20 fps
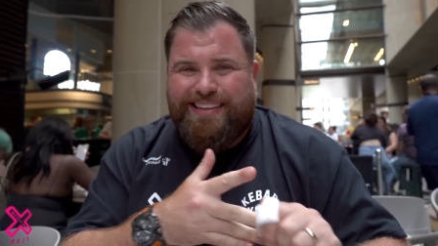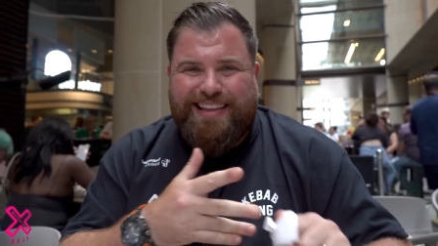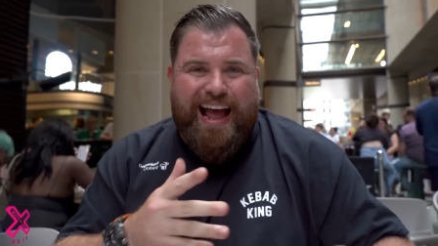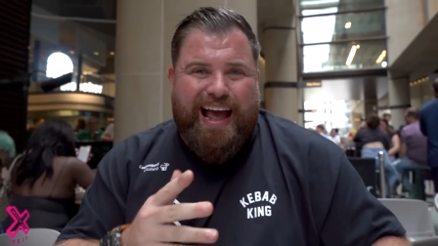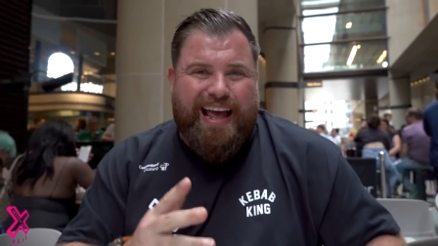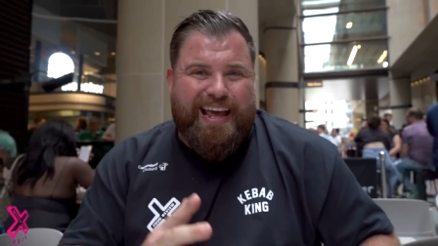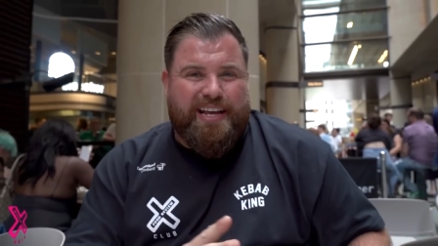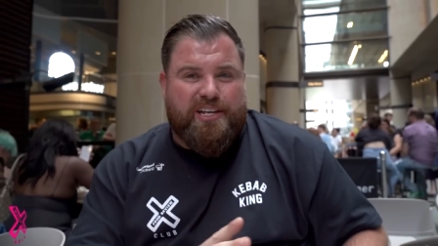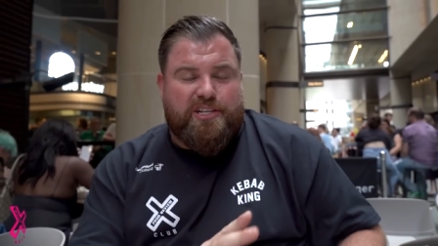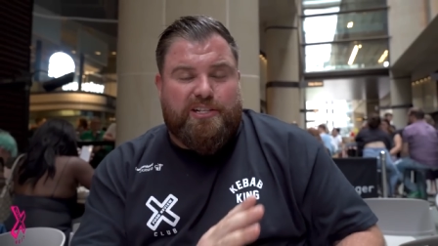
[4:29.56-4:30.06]

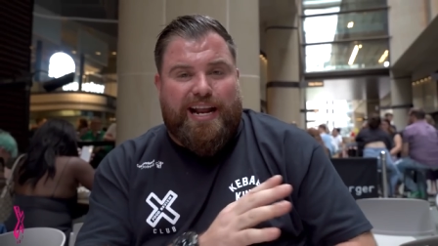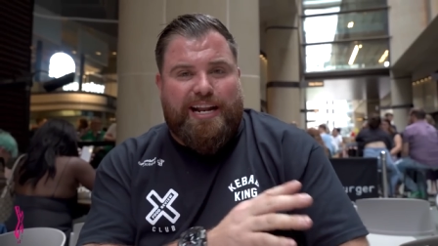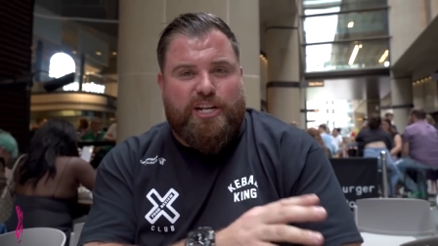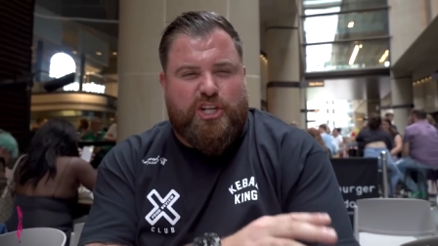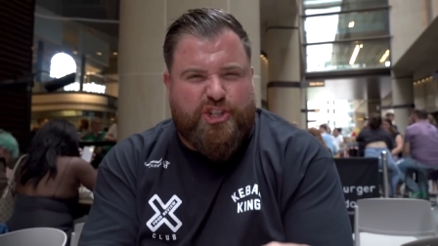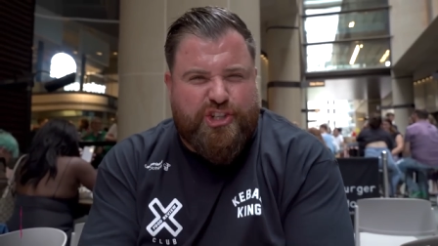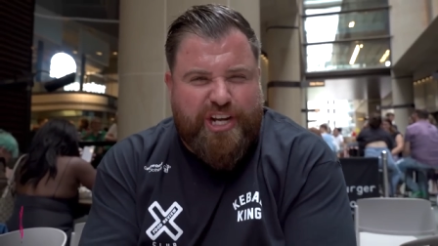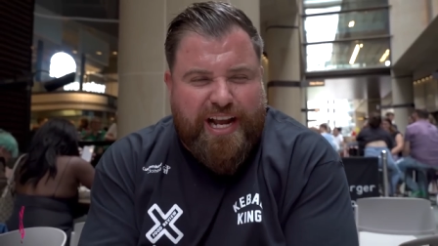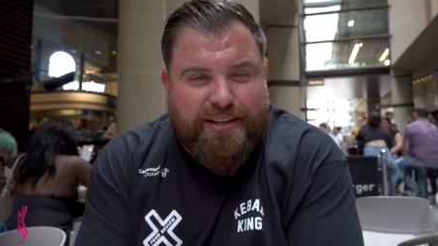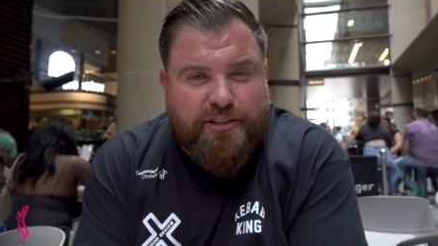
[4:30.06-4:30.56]
That is, ladies
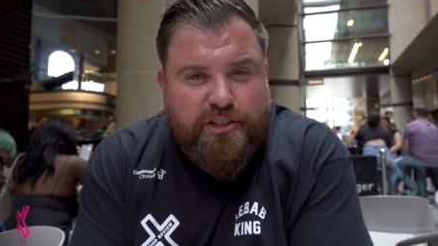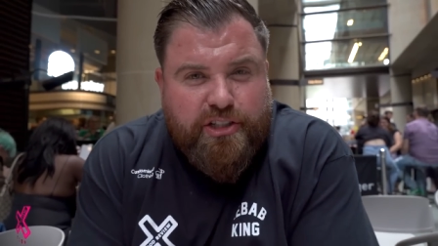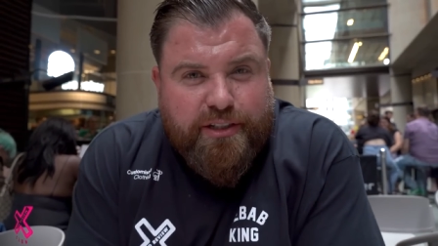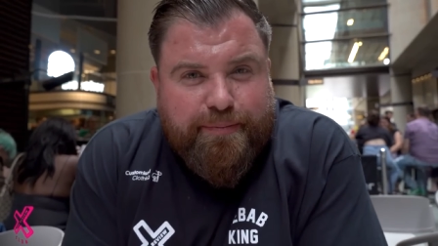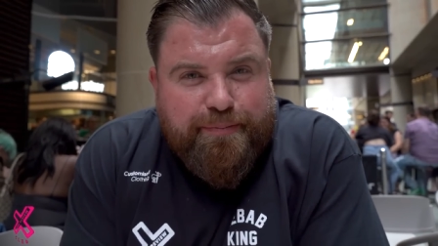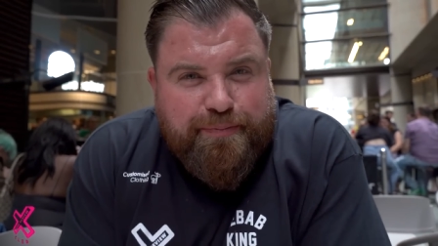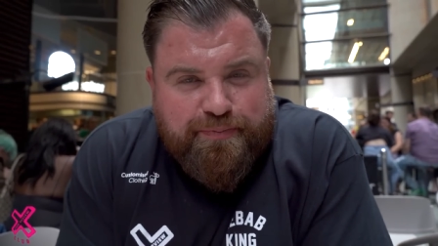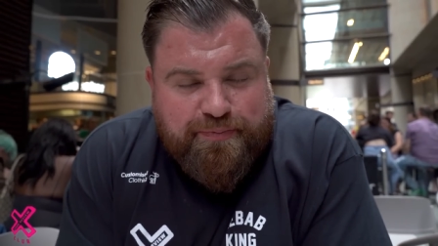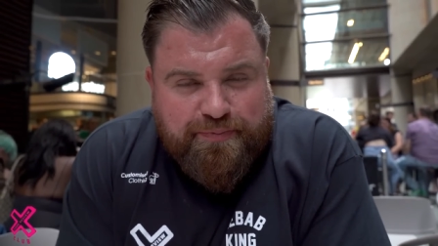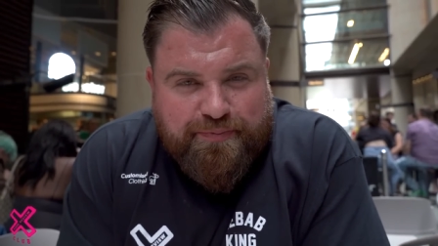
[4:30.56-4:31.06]
and gents, a
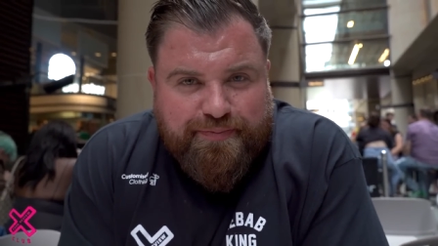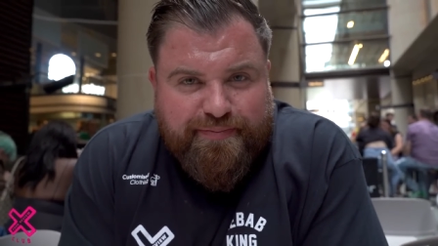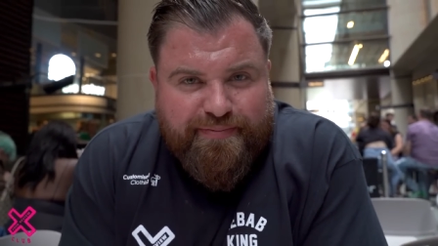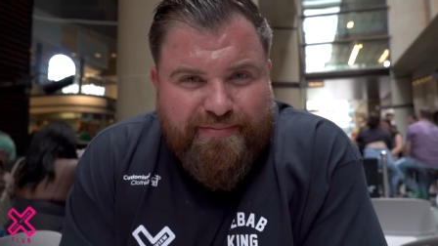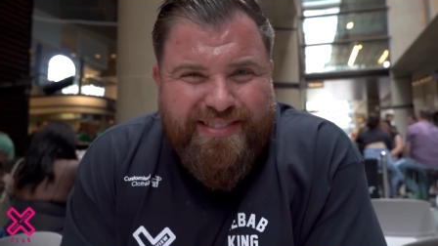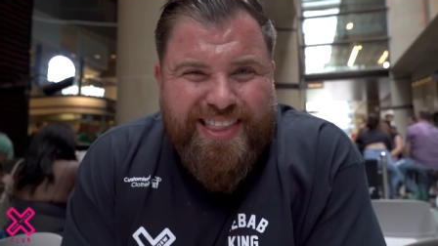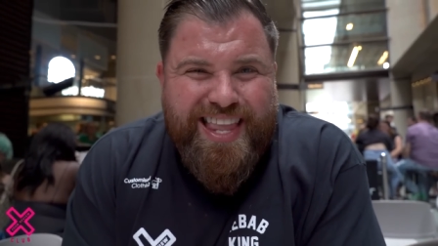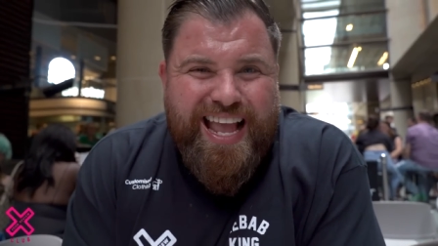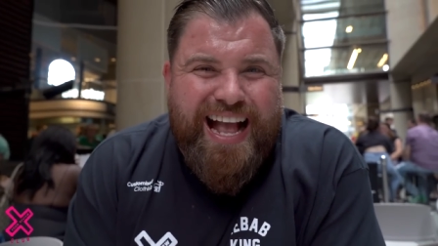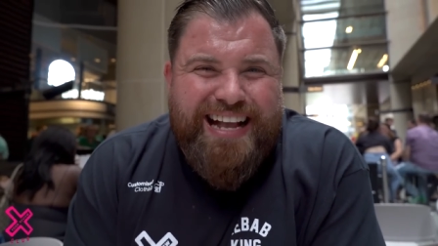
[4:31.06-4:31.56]

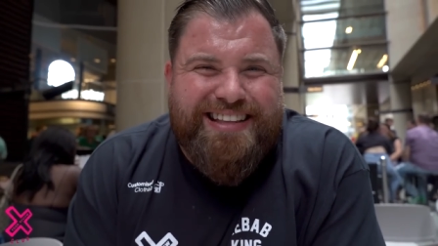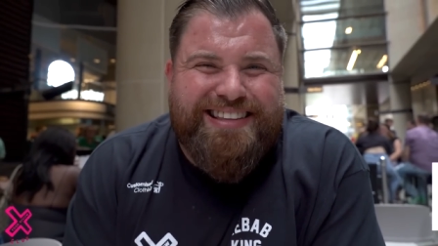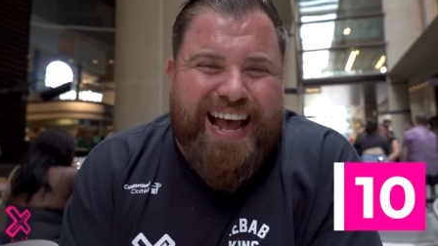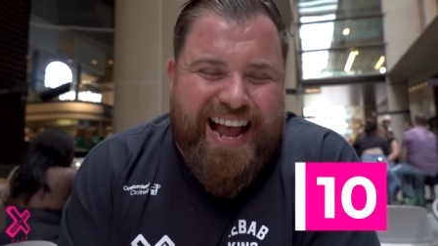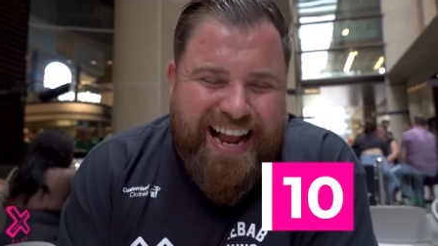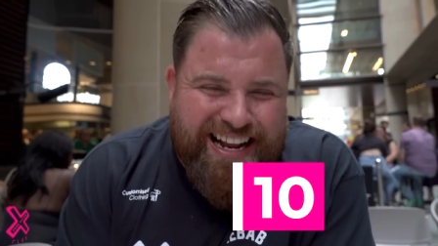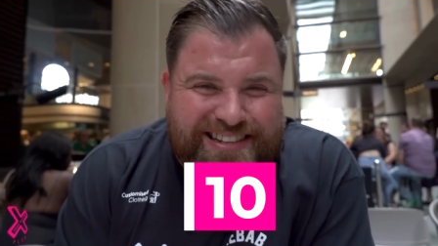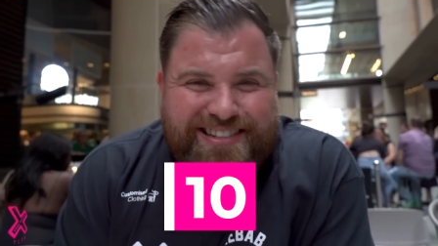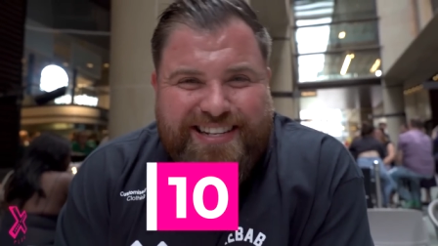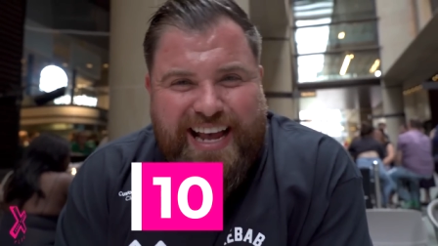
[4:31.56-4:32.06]

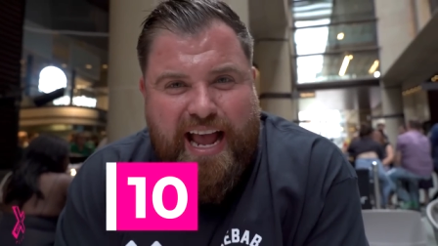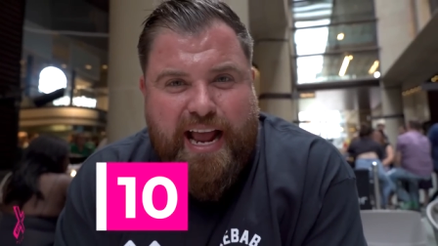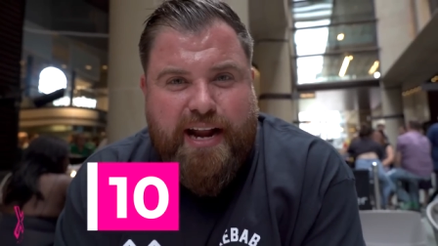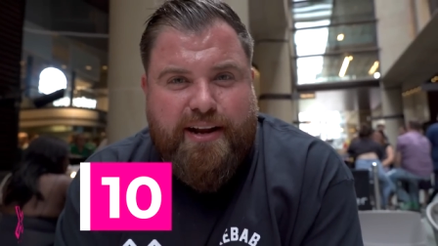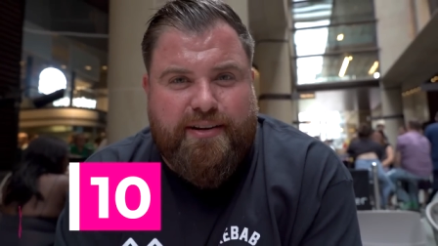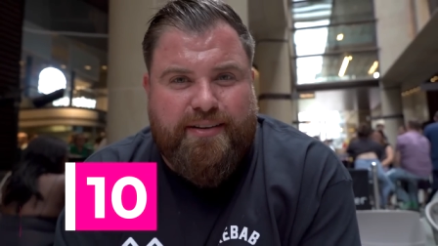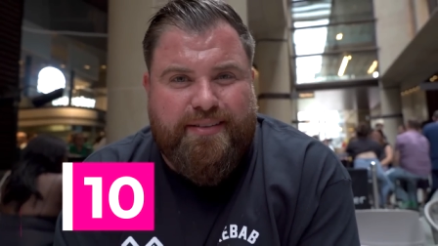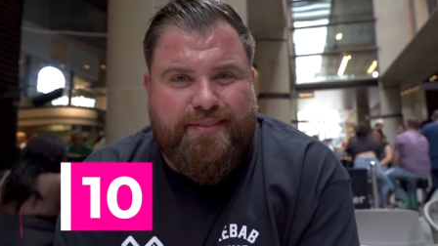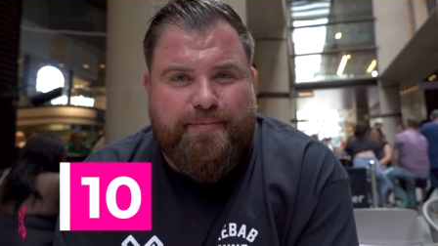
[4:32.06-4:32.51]
ten ten.